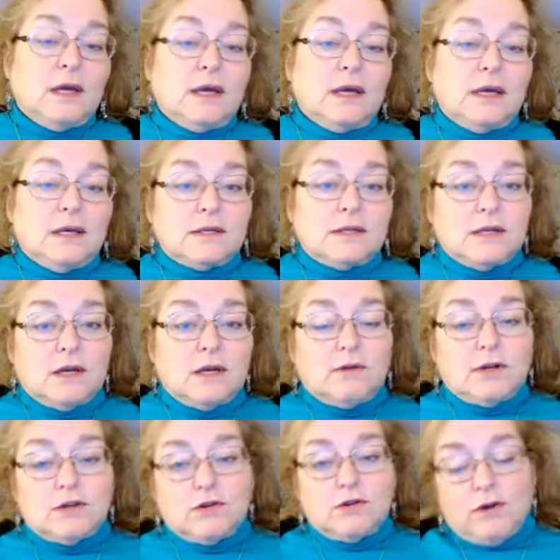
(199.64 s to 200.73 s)
is
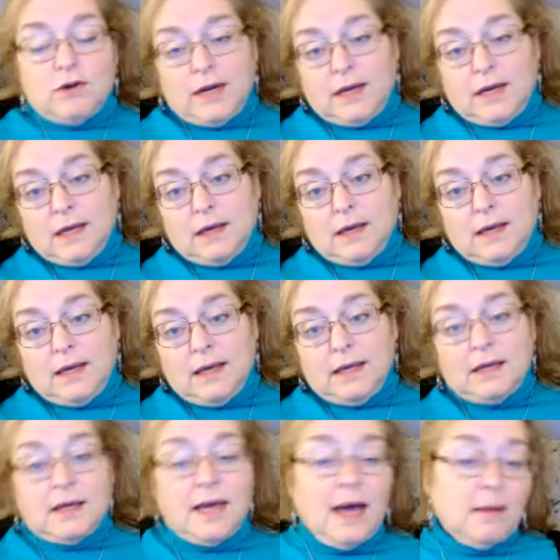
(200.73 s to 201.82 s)
retrograding
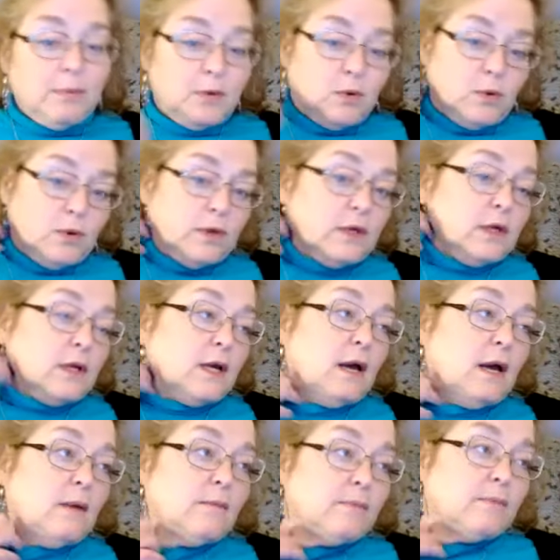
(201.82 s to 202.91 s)
in Capricorn
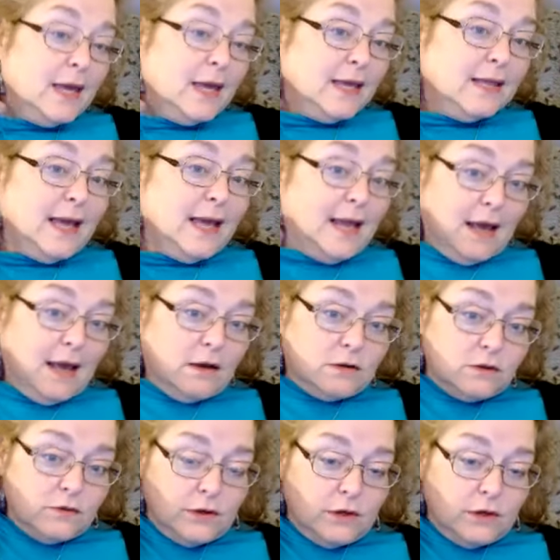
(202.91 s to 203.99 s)
in that house
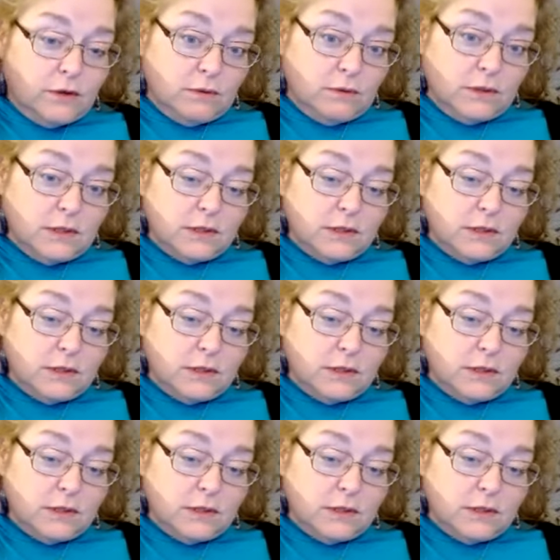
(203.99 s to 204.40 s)
for you.